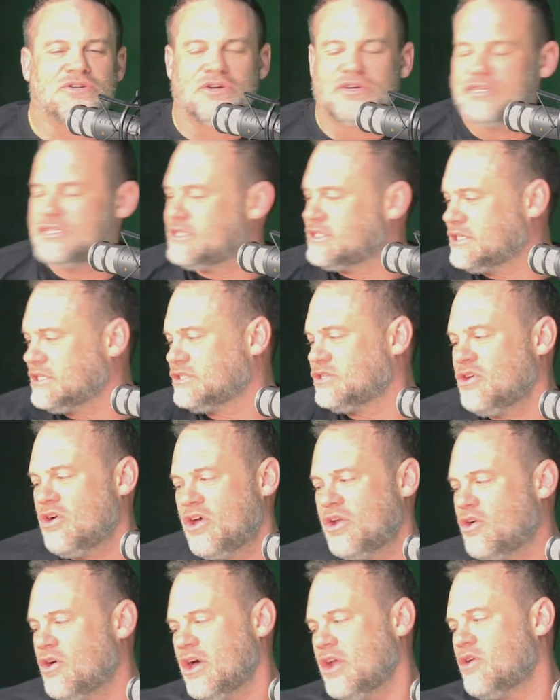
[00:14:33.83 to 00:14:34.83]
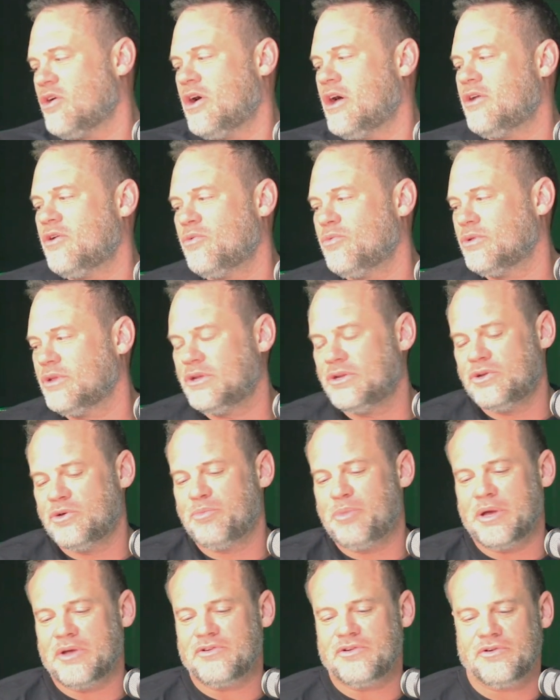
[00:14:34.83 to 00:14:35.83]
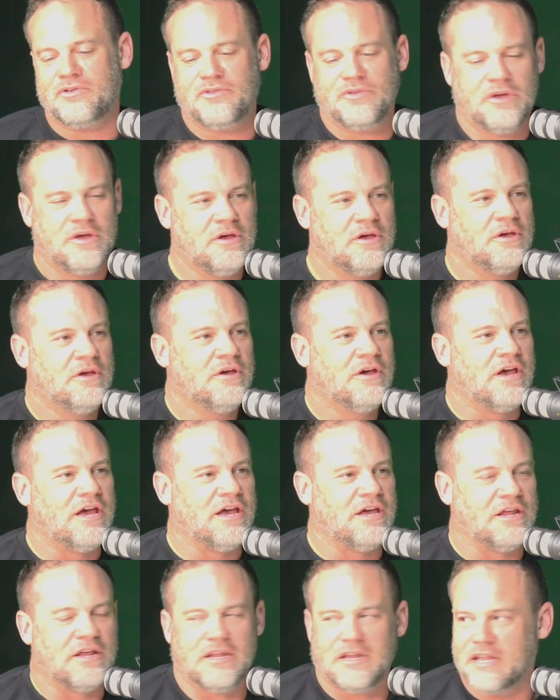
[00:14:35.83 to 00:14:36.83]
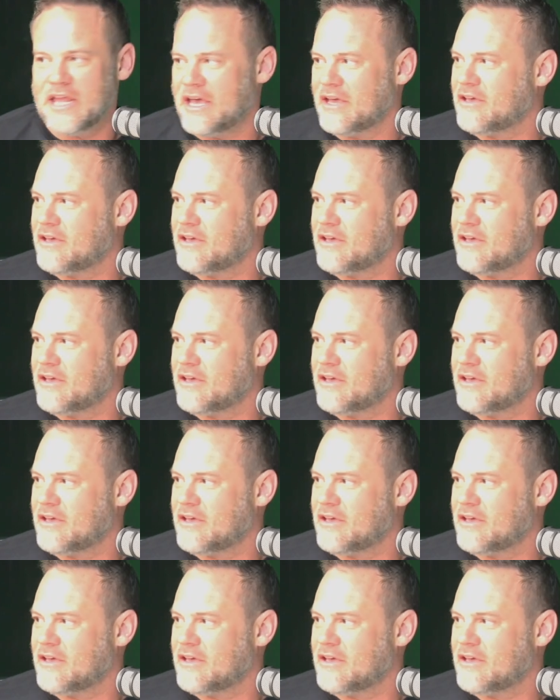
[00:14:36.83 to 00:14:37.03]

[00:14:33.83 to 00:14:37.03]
And she says, no, I don't really do pictures. And